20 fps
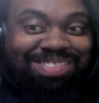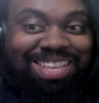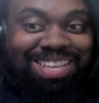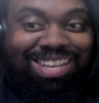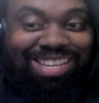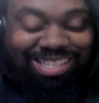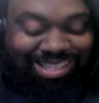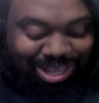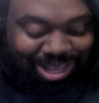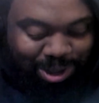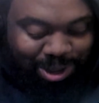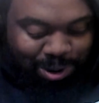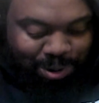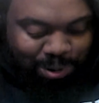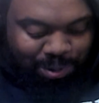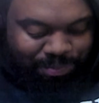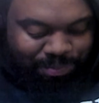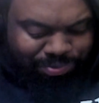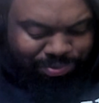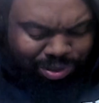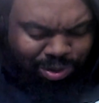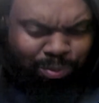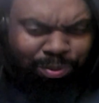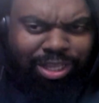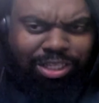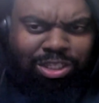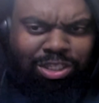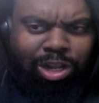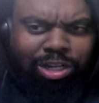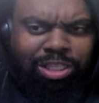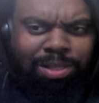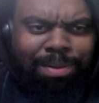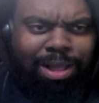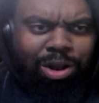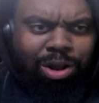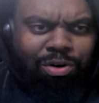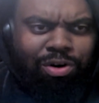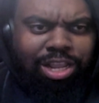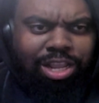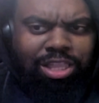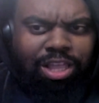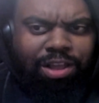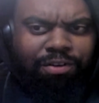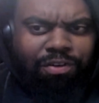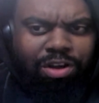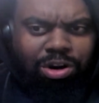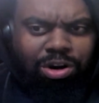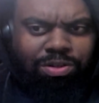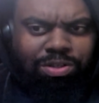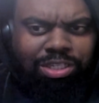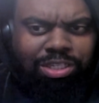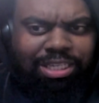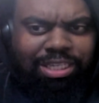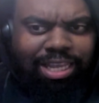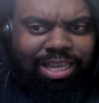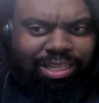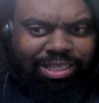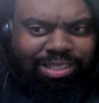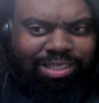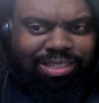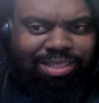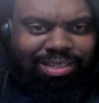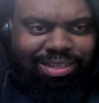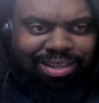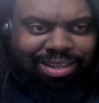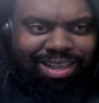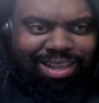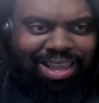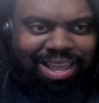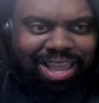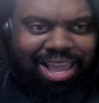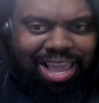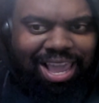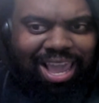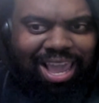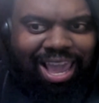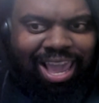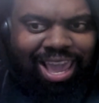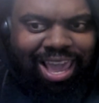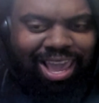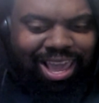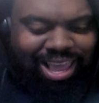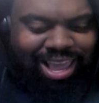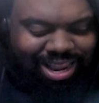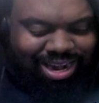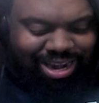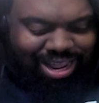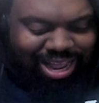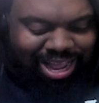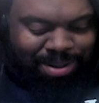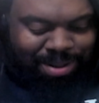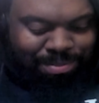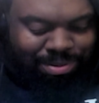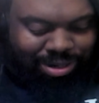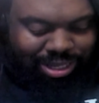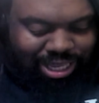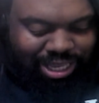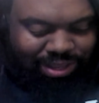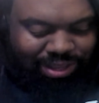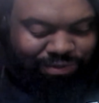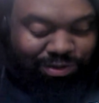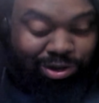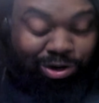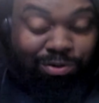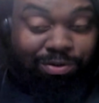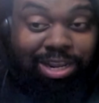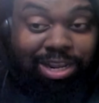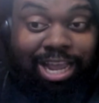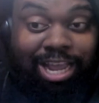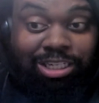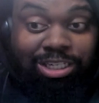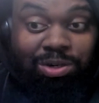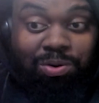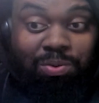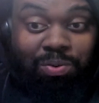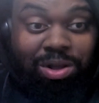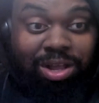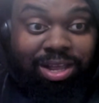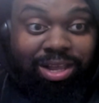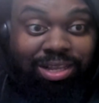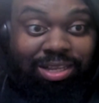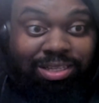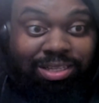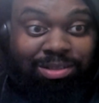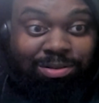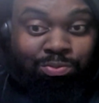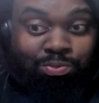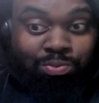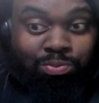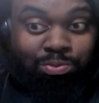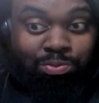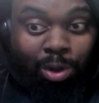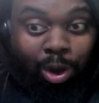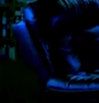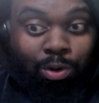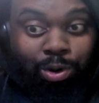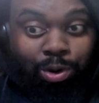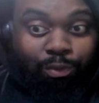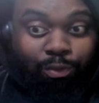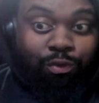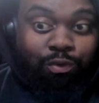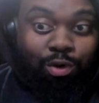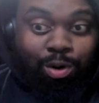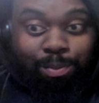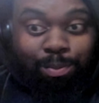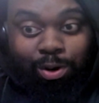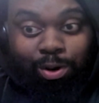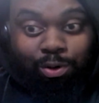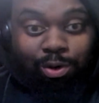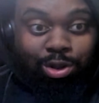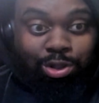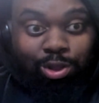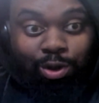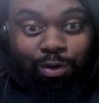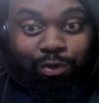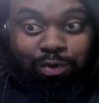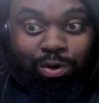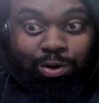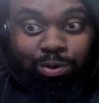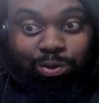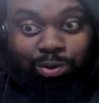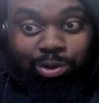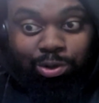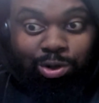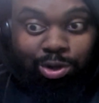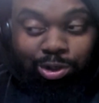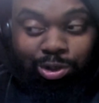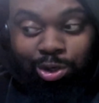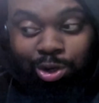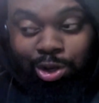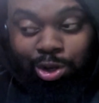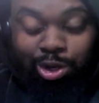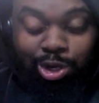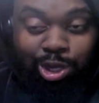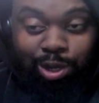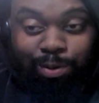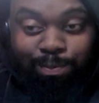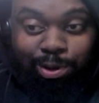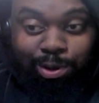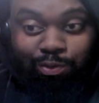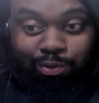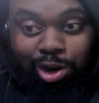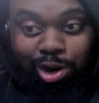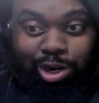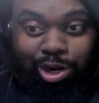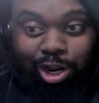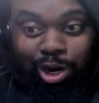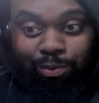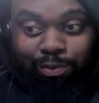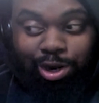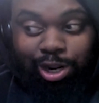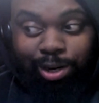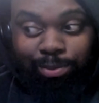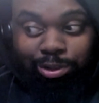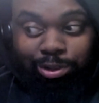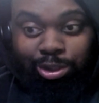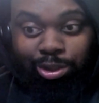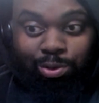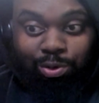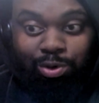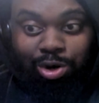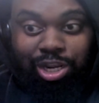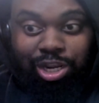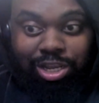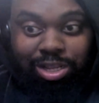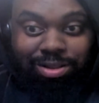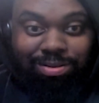So we had talked about Grand Theft Auto 6. And I believe your reaction was, I don't give a fuck about Grand Theft Auto 6. Give me Red Dead Redemption 3.